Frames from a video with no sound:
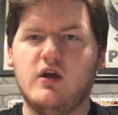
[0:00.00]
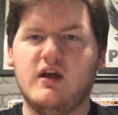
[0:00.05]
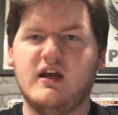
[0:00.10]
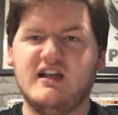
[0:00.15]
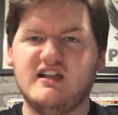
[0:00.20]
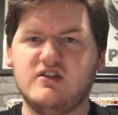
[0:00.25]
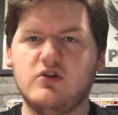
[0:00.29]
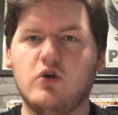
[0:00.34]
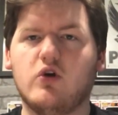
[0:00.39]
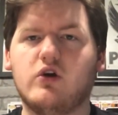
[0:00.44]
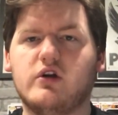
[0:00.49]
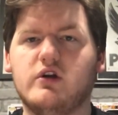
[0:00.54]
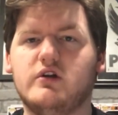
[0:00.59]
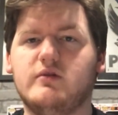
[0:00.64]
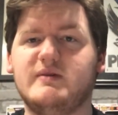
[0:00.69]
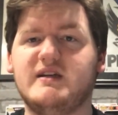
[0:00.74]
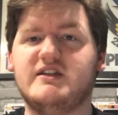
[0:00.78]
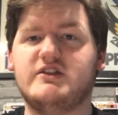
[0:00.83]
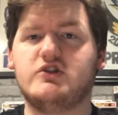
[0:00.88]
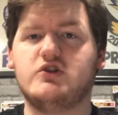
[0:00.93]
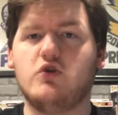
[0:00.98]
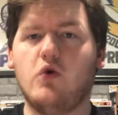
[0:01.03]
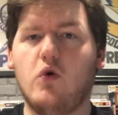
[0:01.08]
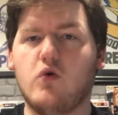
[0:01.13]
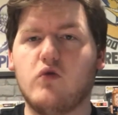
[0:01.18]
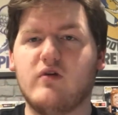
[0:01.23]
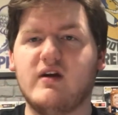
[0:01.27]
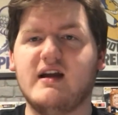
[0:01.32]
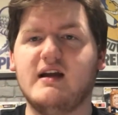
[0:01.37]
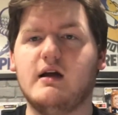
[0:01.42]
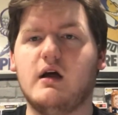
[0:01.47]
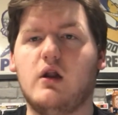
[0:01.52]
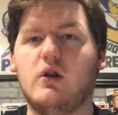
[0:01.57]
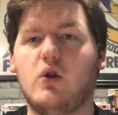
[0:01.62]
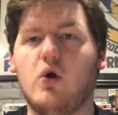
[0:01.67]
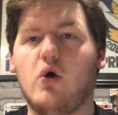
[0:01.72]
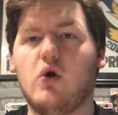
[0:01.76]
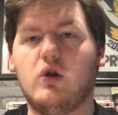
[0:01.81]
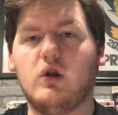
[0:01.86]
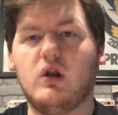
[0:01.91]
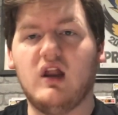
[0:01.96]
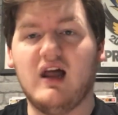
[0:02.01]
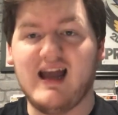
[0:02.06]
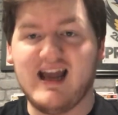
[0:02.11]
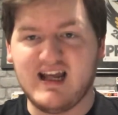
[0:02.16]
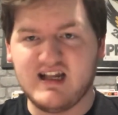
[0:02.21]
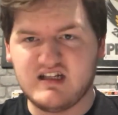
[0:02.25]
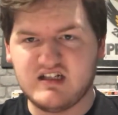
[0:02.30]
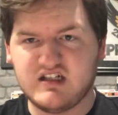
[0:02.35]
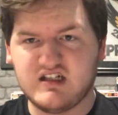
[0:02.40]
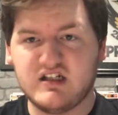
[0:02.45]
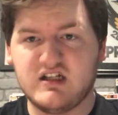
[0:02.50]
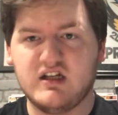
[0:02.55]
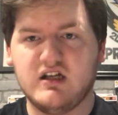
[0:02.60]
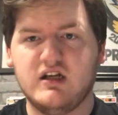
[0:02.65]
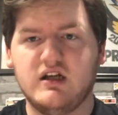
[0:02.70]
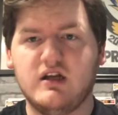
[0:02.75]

He's not going to be scoring a lot less,